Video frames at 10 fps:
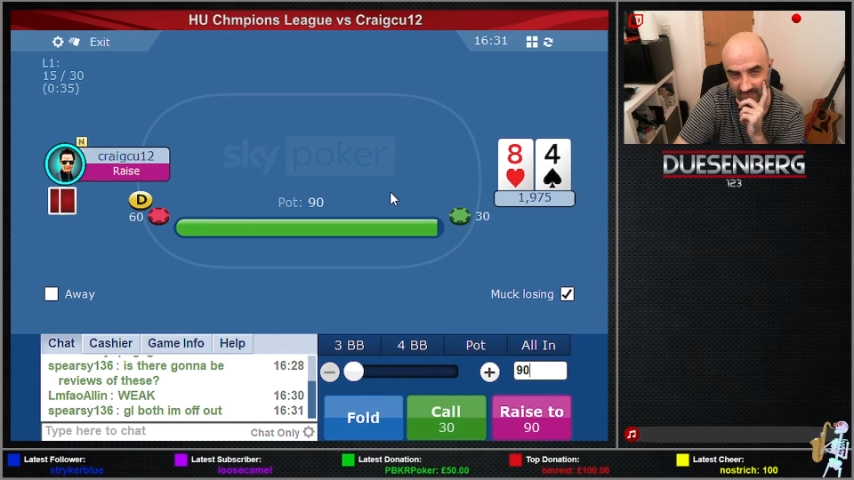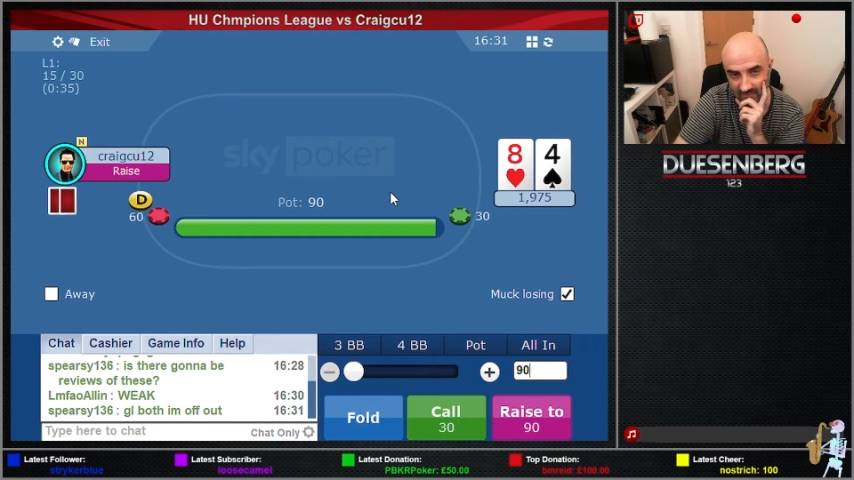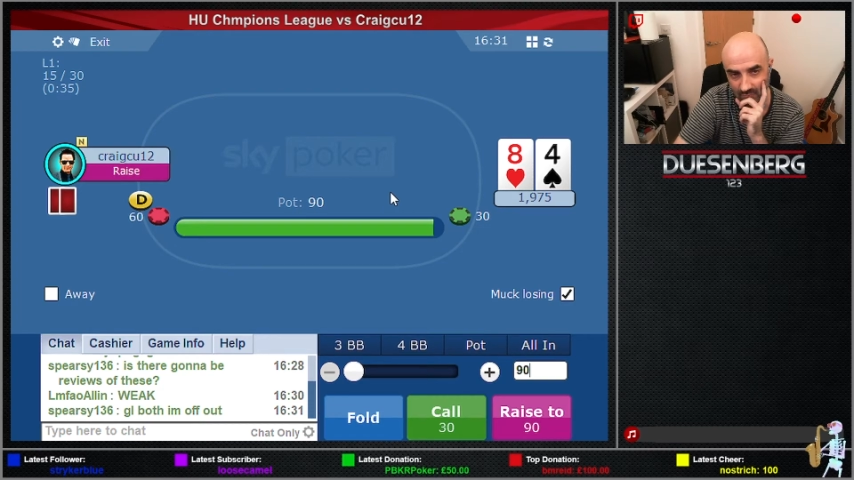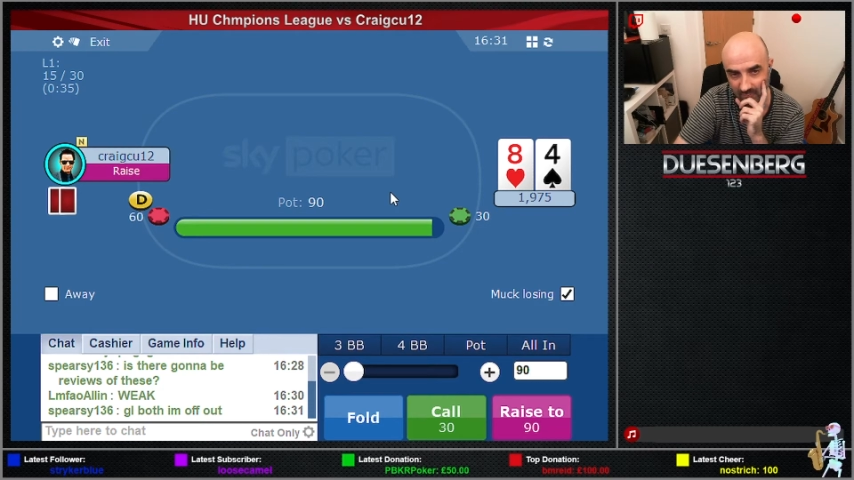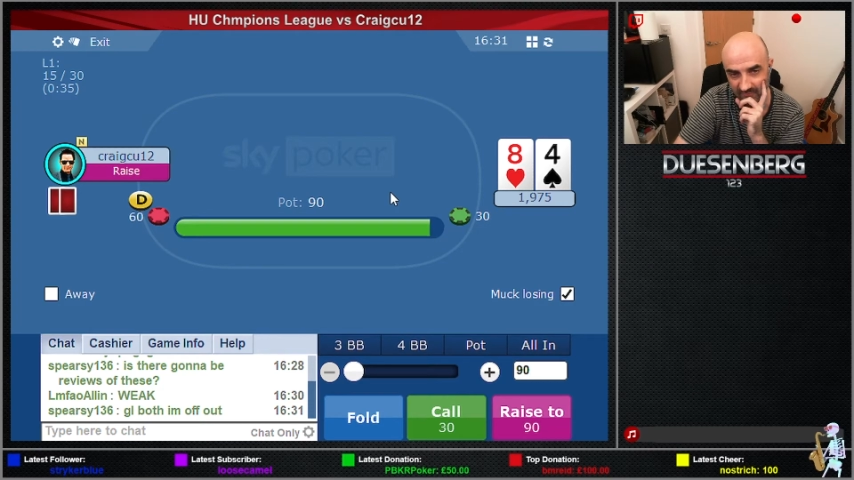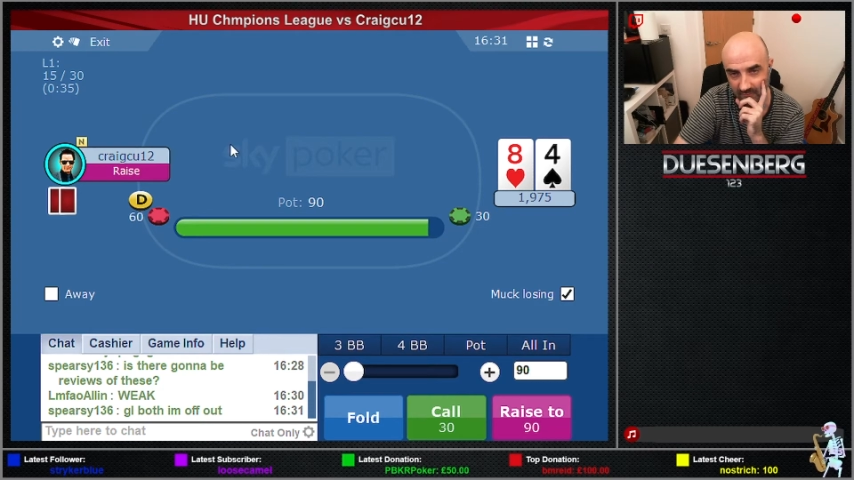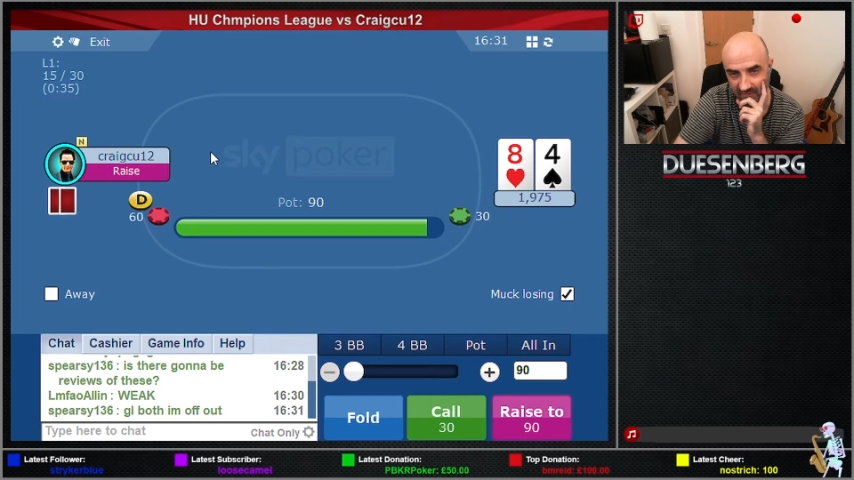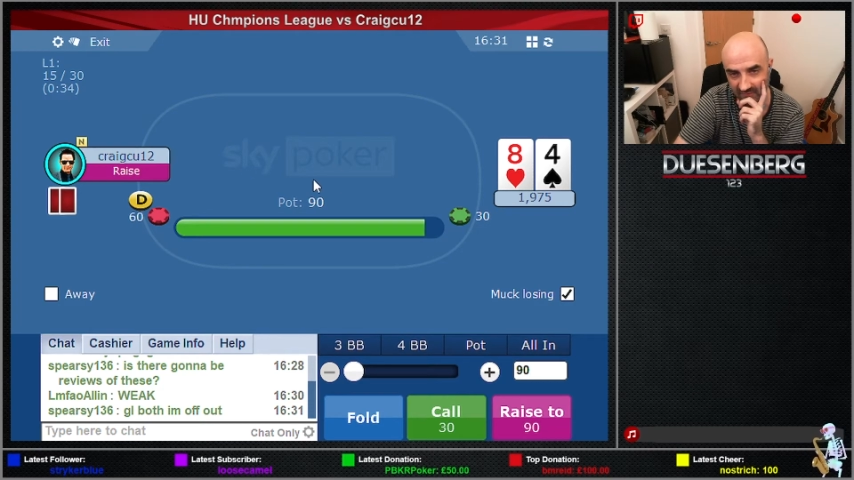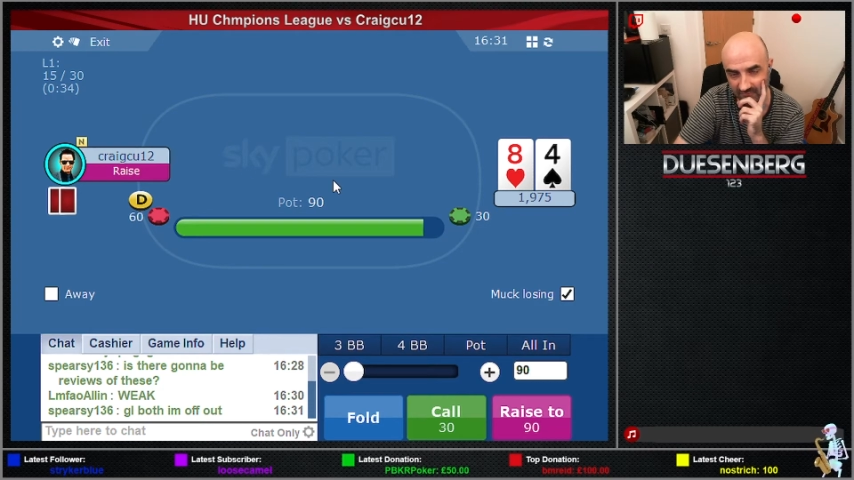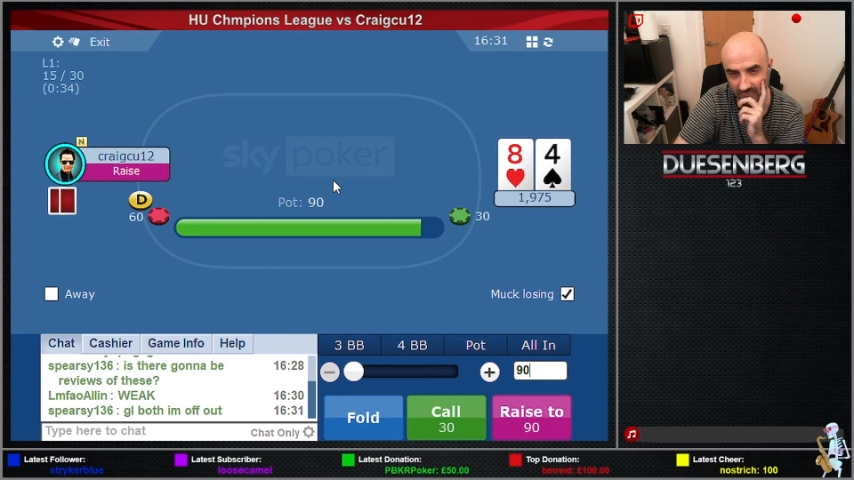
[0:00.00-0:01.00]
Yeah, we'll be folding
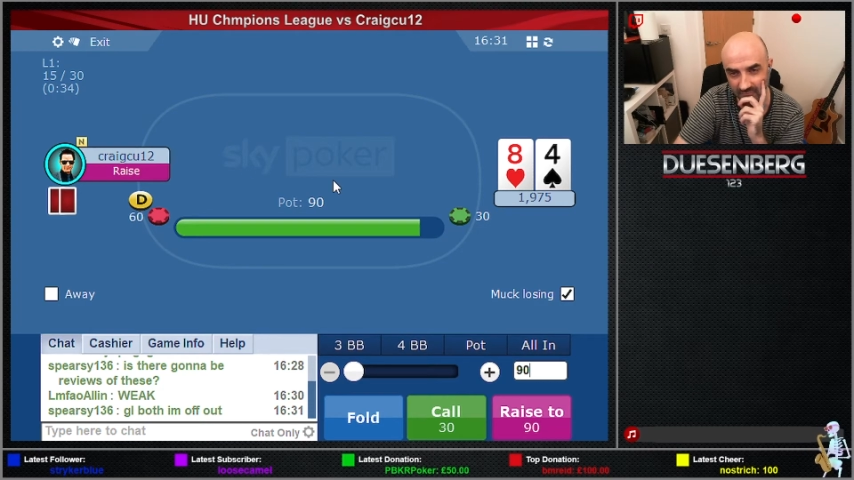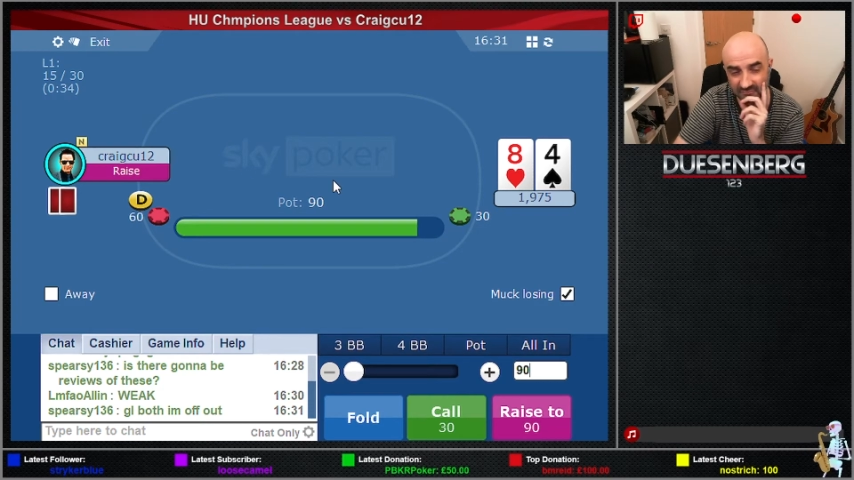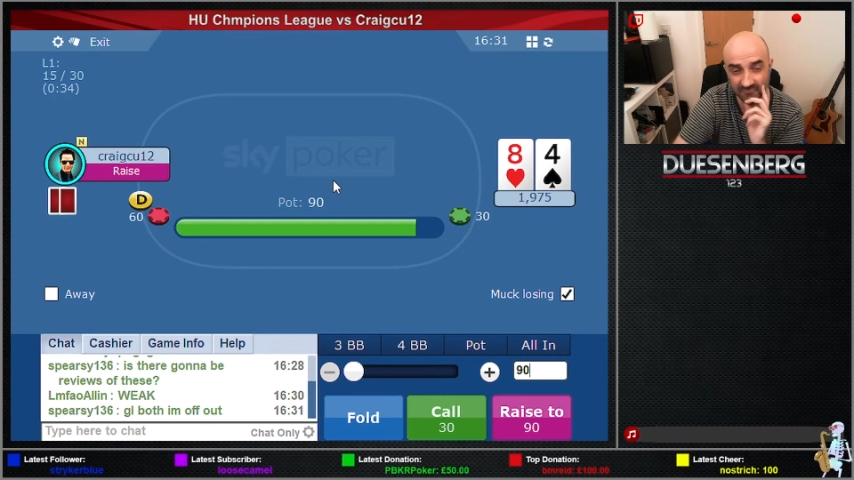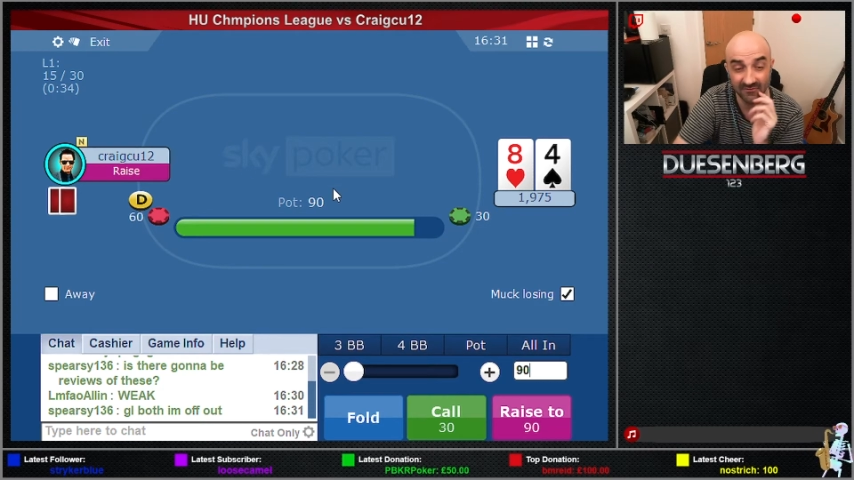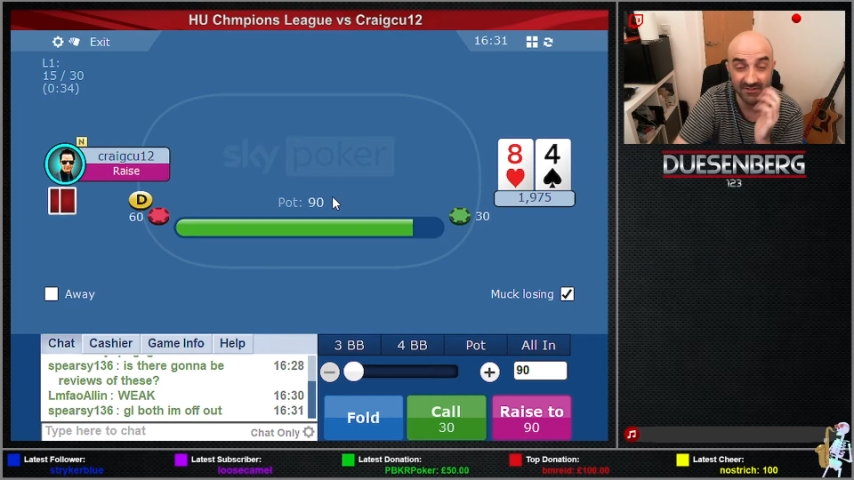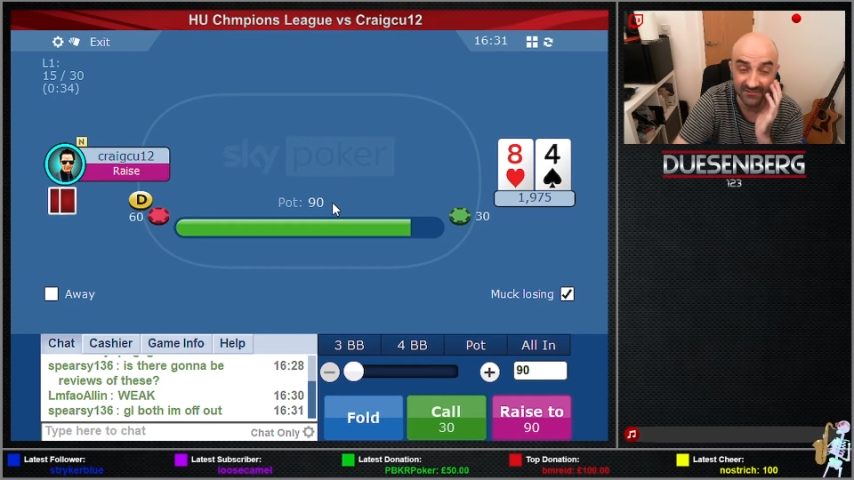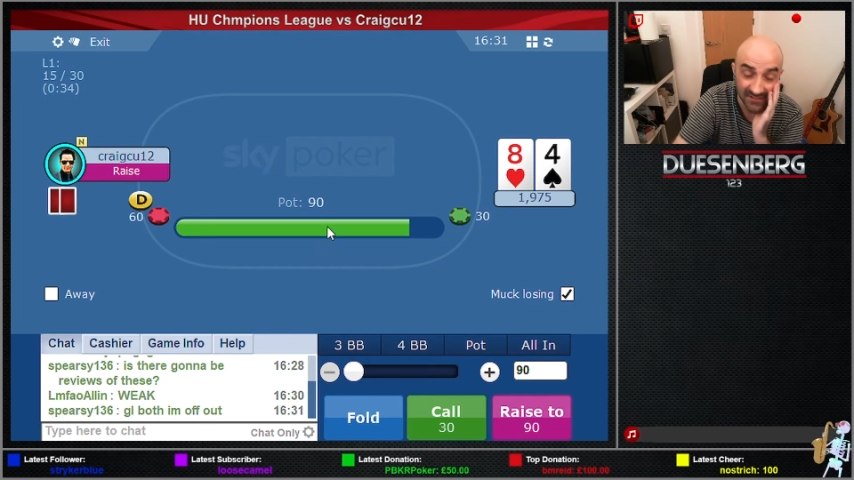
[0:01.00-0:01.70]
eight four to raise.